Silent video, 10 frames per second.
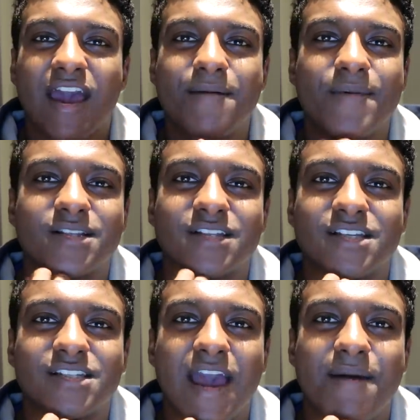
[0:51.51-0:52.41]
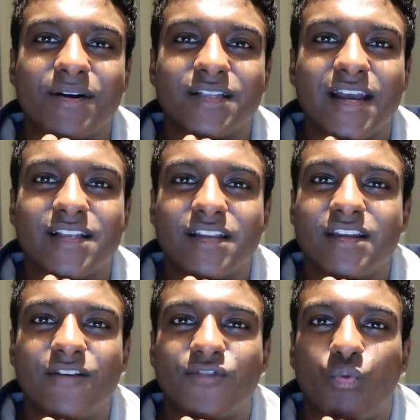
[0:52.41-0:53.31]
came into this game and they
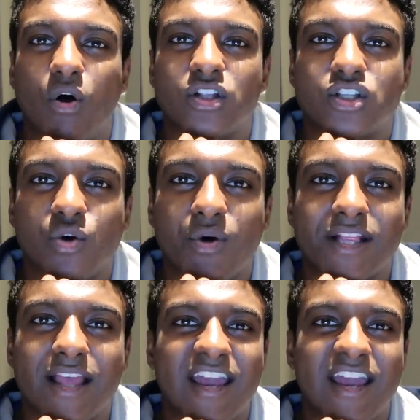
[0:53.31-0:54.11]
didn't even want to win.